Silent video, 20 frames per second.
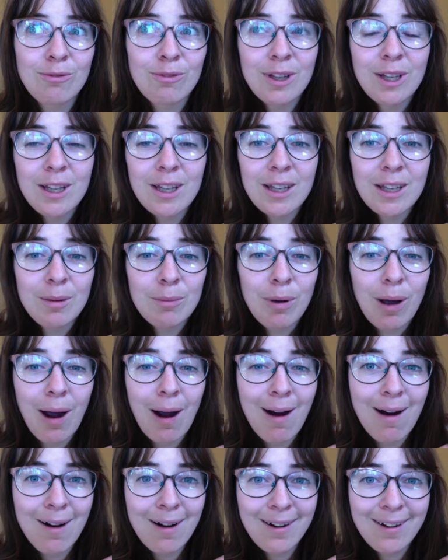feeling in my
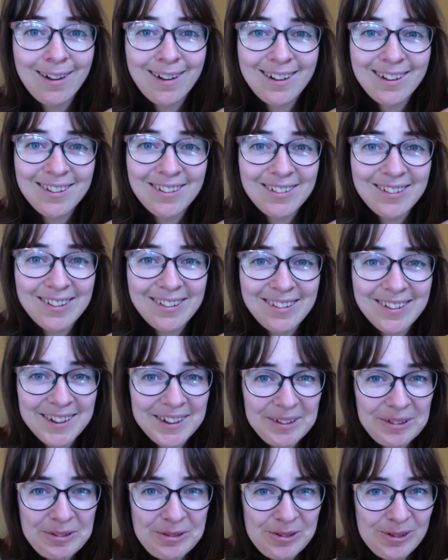heart, I can say
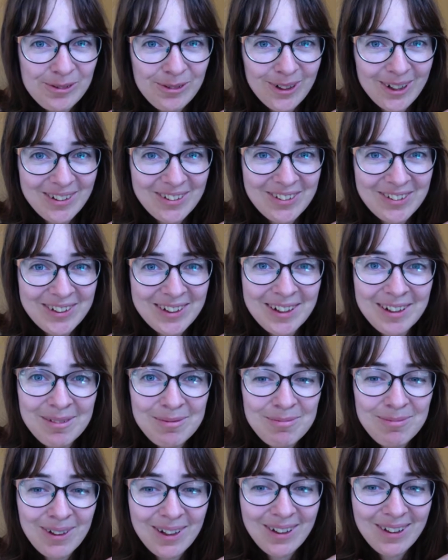thank you for
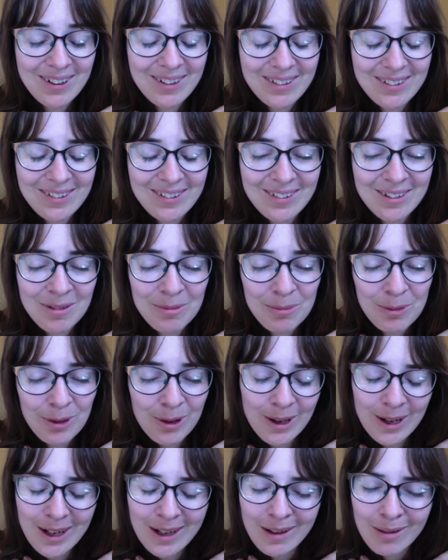watching, because the
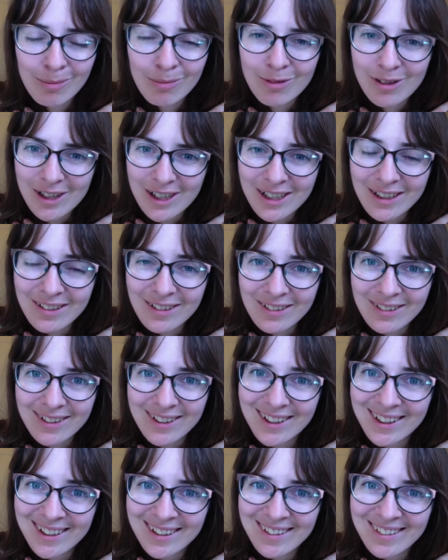more I embrace
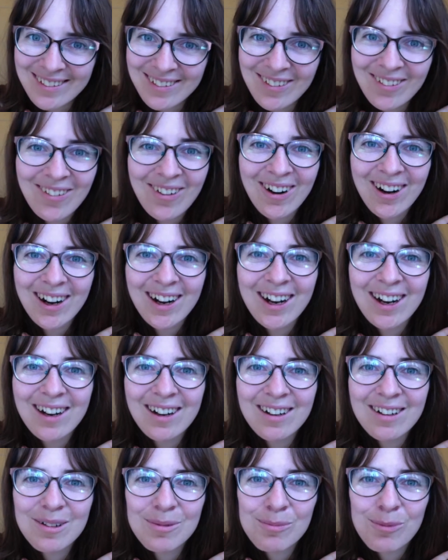that you are
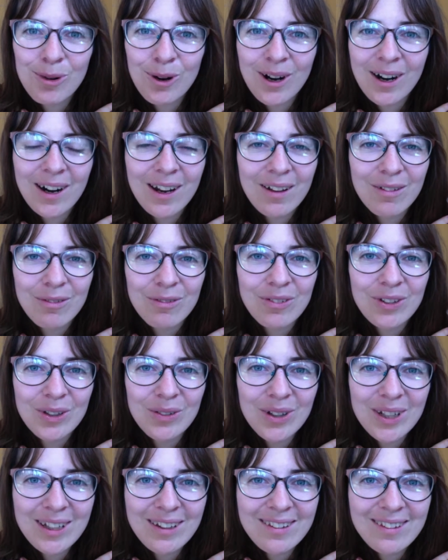here, the more I can
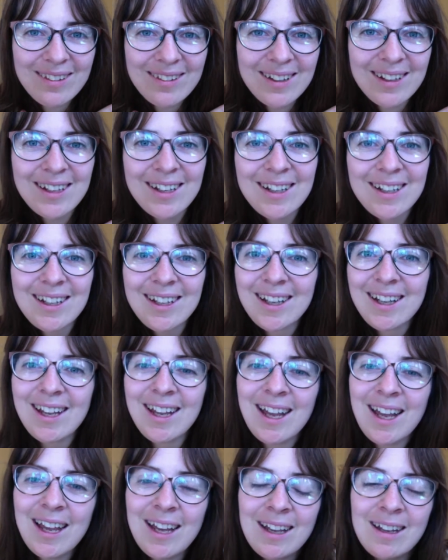feel it.
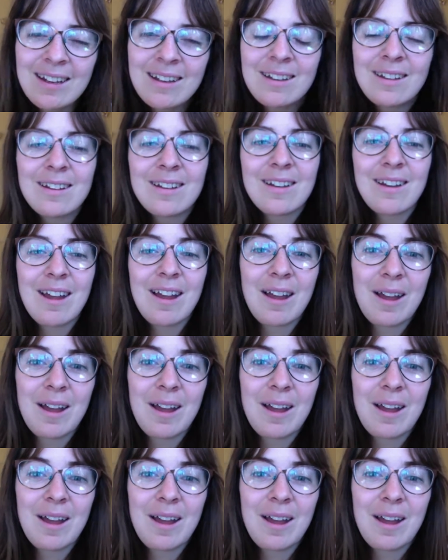And